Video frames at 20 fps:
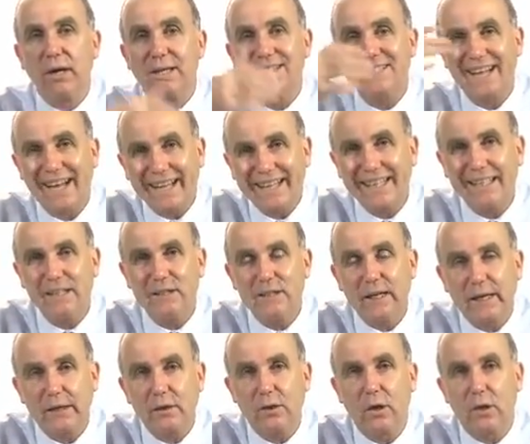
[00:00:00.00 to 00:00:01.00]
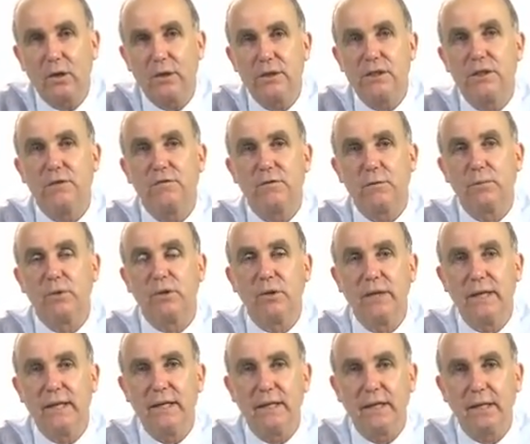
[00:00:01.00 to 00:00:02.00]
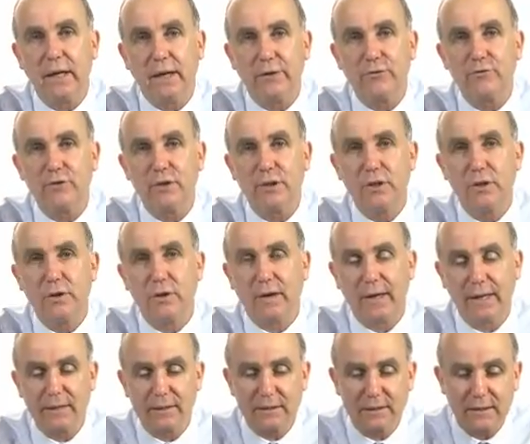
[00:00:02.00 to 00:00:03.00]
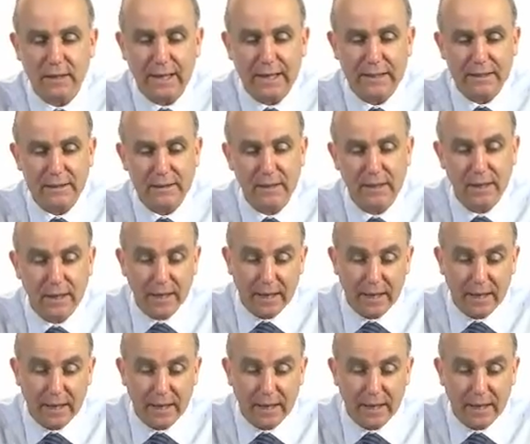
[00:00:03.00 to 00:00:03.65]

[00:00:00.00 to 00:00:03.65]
by taking technology from the leading country, the United States.